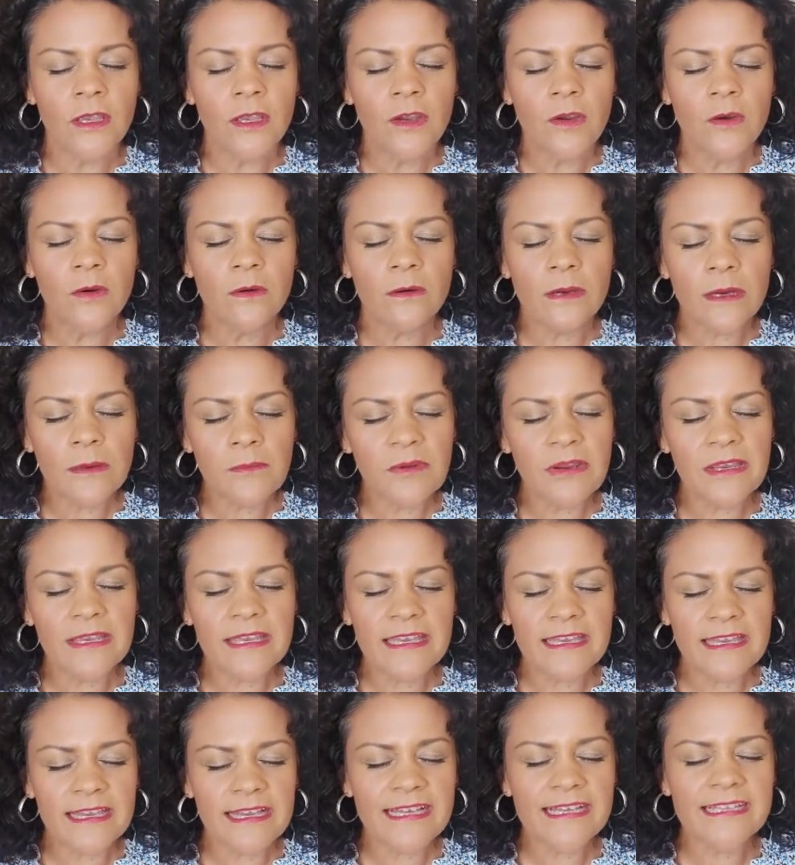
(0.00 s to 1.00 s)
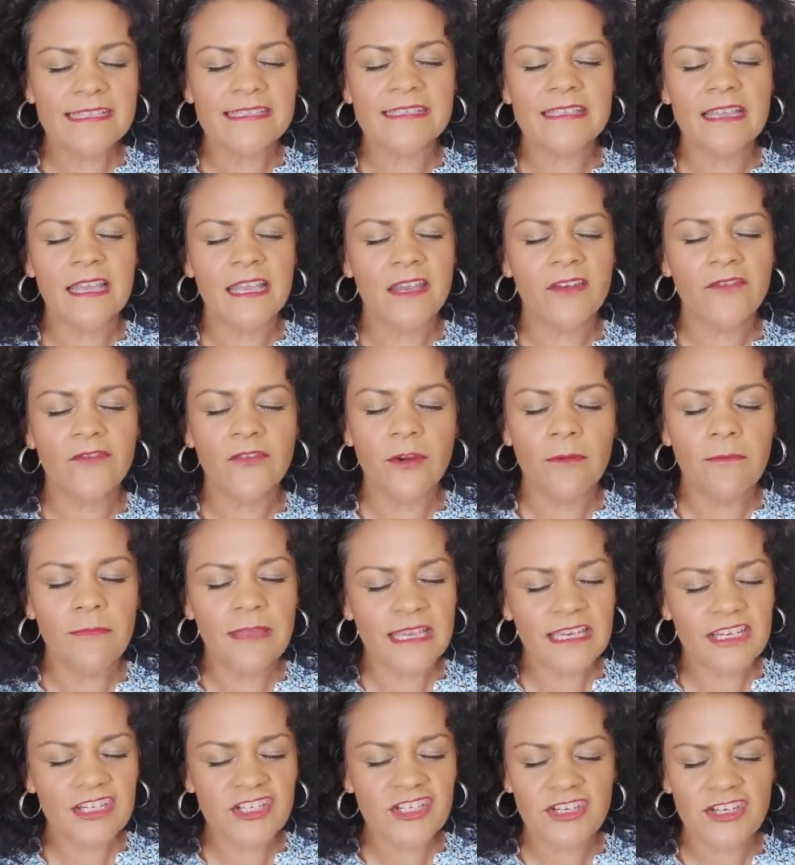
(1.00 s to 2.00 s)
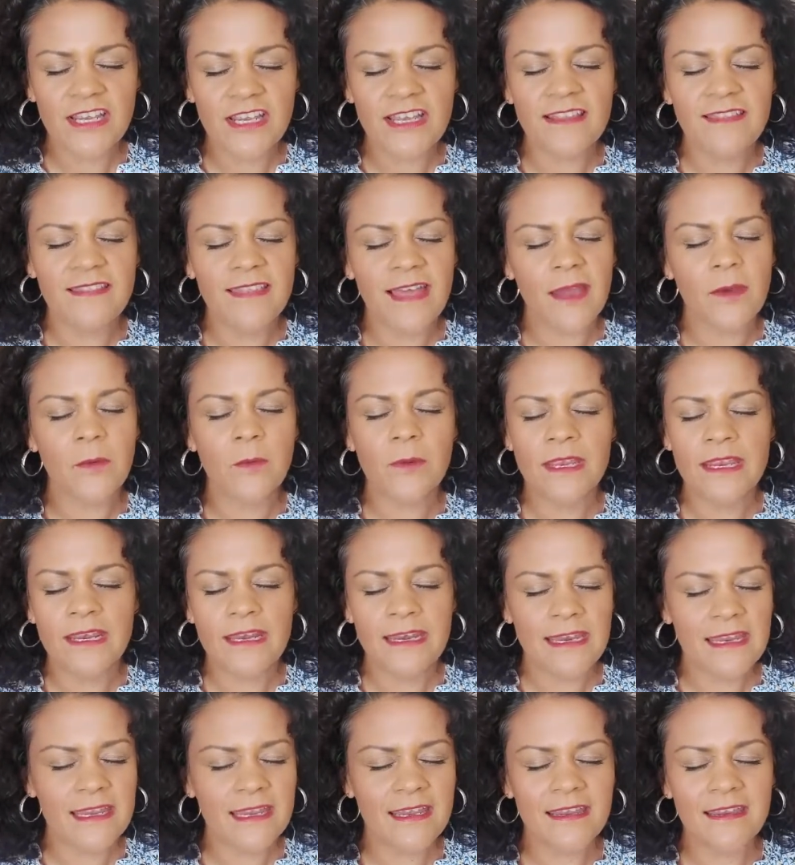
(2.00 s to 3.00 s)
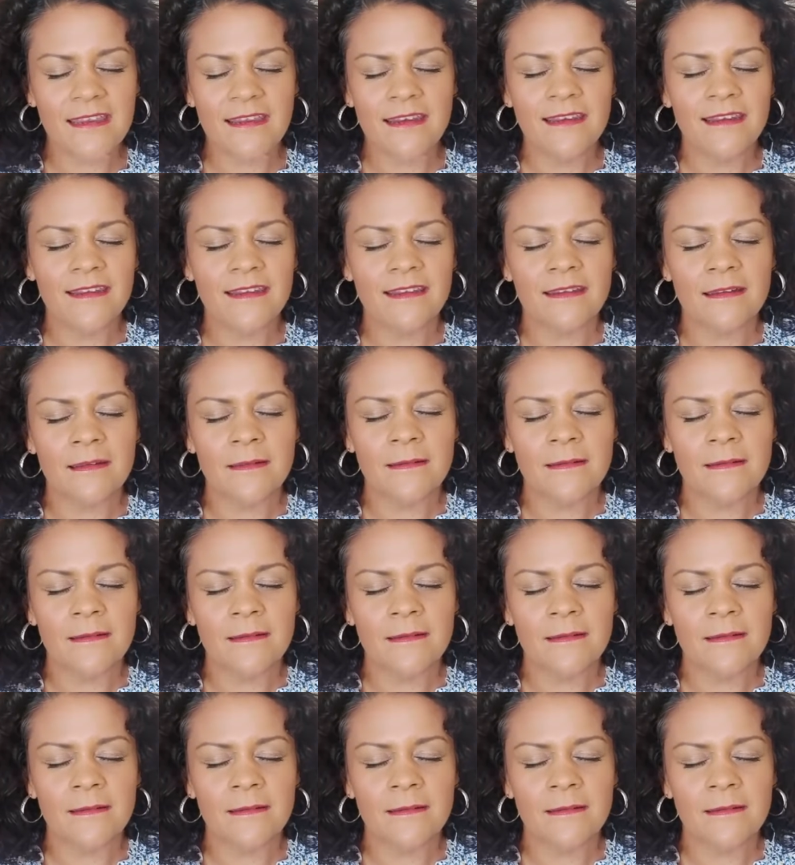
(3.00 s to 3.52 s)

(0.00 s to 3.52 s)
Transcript: who are bringing us the information that we need,